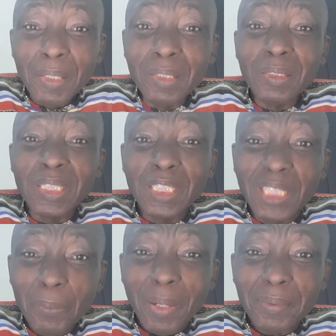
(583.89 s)
in the
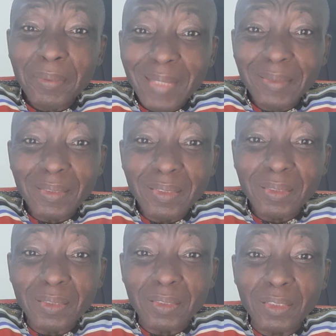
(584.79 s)
January
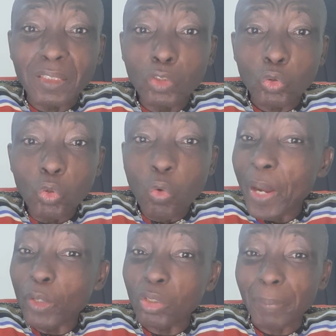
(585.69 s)
1966 coup
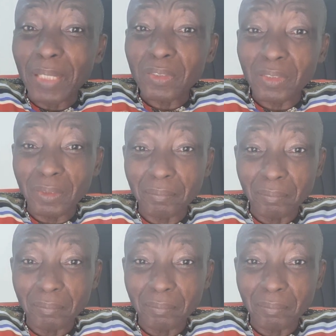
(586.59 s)
were Yorubas.